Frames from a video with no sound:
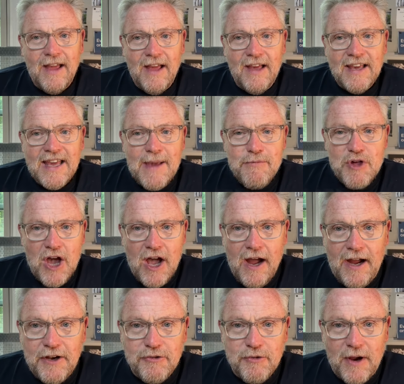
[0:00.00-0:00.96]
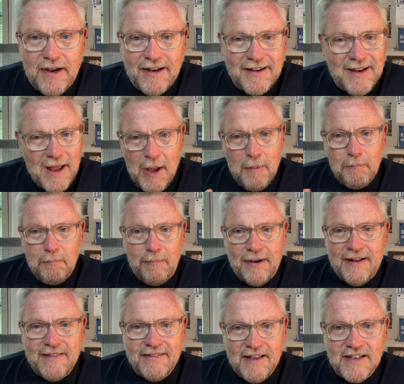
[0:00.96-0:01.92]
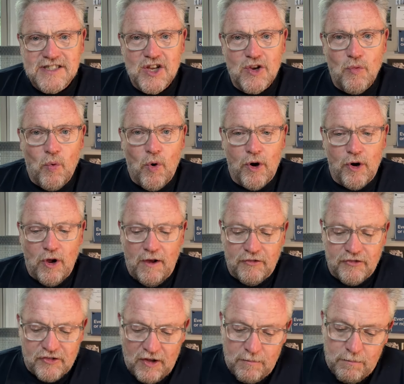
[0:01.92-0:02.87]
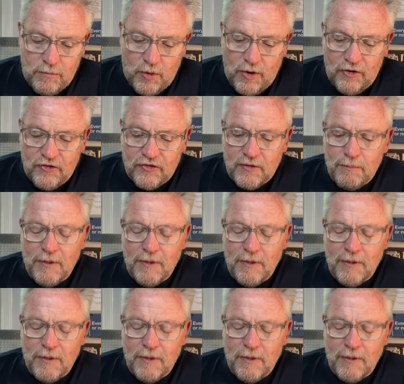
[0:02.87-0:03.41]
keep you hydrated, but it doesn't ward off sunburns.